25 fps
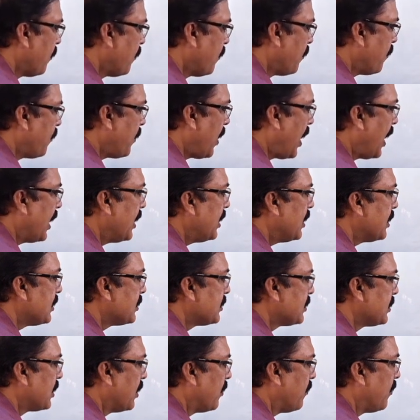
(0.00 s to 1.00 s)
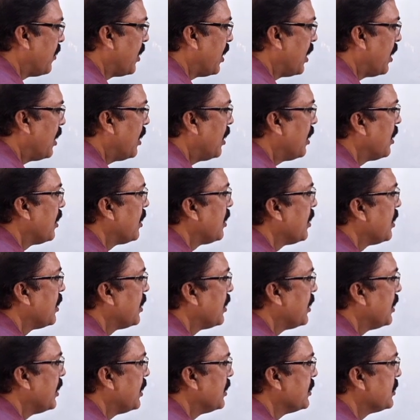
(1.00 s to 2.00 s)
minus 7
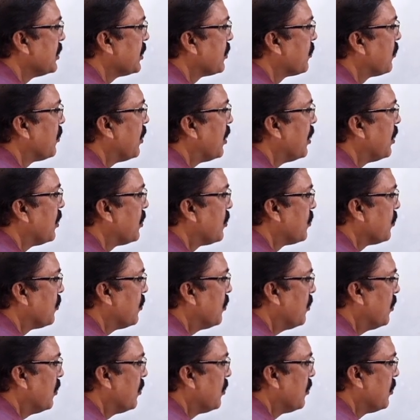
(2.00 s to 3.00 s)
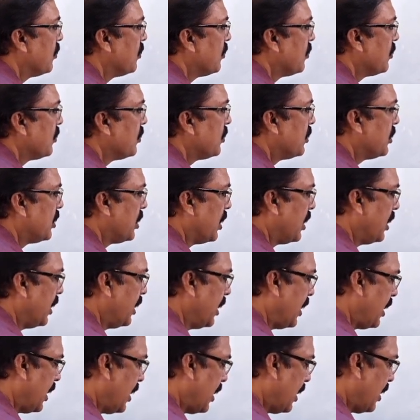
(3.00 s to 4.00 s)
is equal to
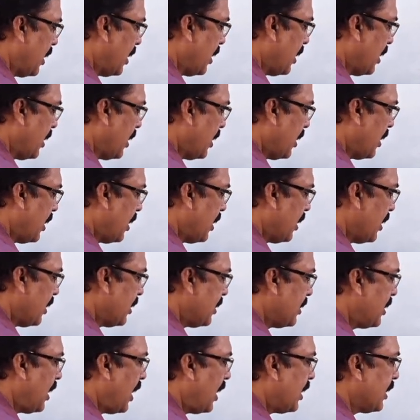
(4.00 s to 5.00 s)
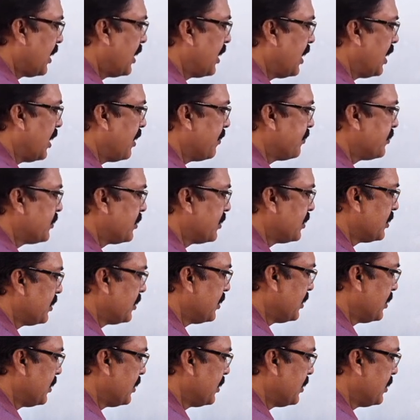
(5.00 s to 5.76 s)
3a. That gives